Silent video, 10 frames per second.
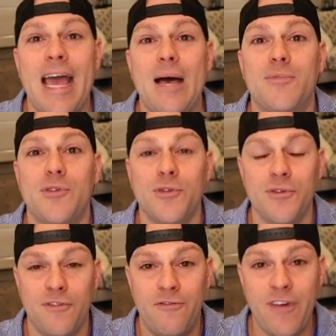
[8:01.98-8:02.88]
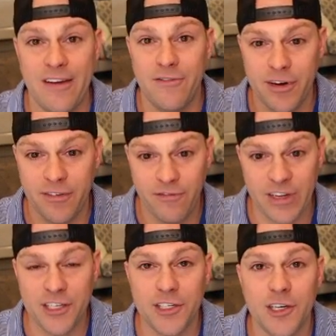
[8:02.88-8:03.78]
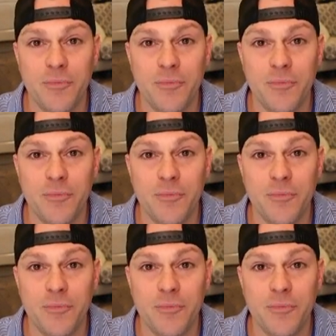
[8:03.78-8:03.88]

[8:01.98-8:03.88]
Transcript: absolute favorite feature